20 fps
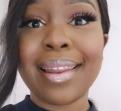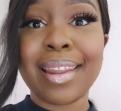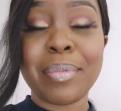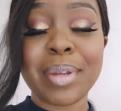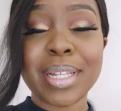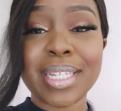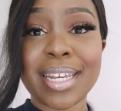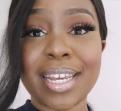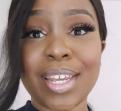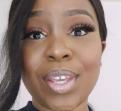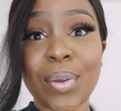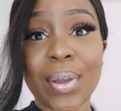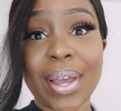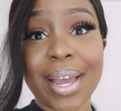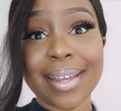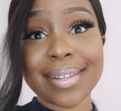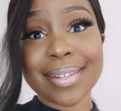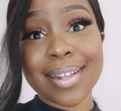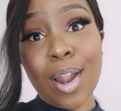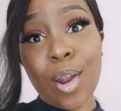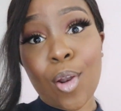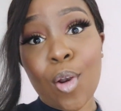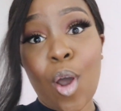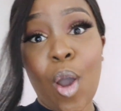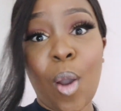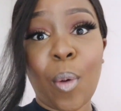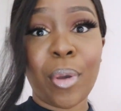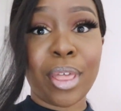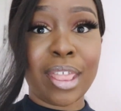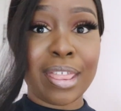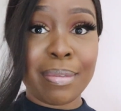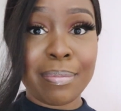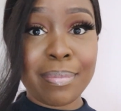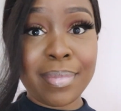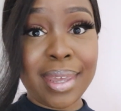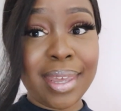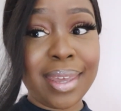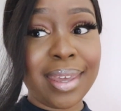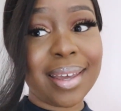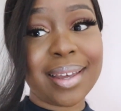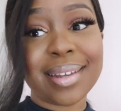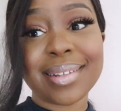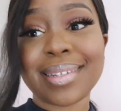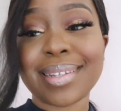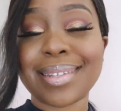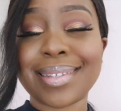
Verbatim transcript: let me take you guys along with me because